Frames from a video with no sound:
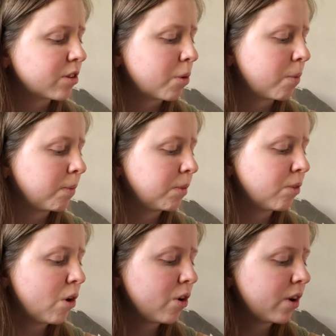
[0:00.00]
Got Women
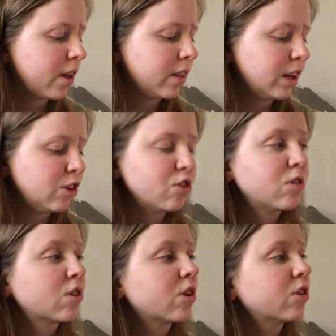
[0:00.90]
Wrong, and the New
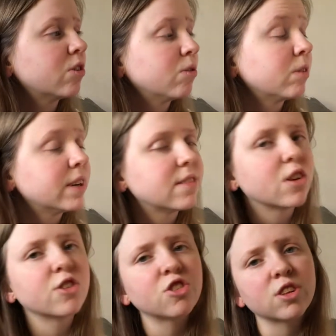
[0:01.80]

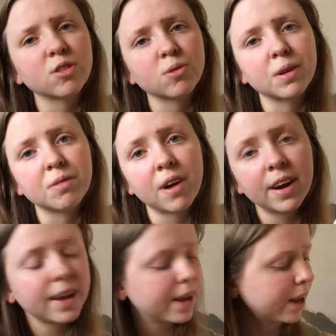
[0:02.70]
Research That's
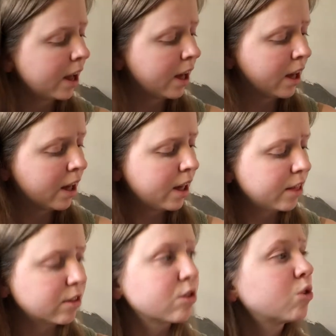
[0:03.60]
Rewriting
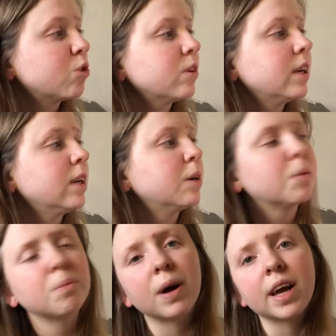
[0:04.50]
the Story
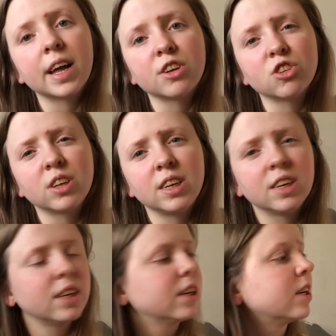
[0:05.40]
by
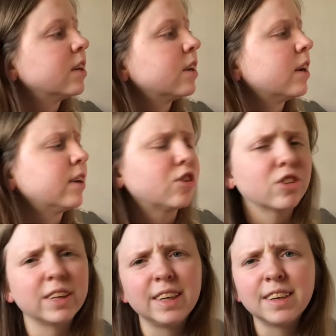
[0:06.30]
Angeline,
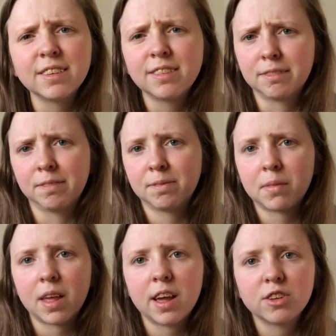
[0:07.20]
Angeline,
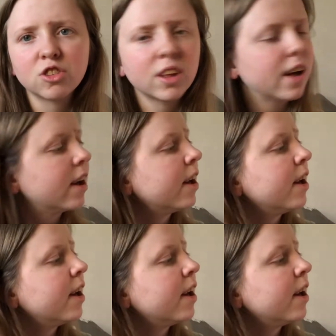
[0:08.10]
Angela